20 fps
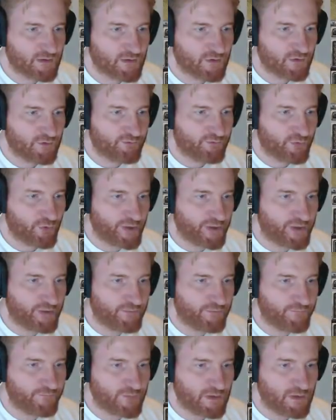Good point.
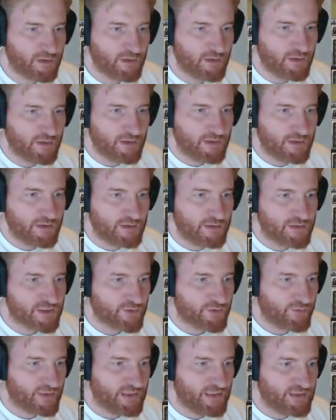So
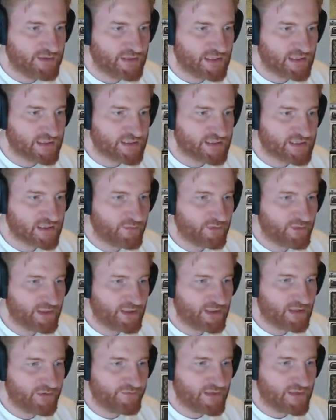we need to get somebody
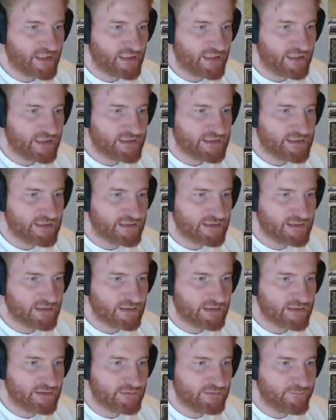on that AT gun.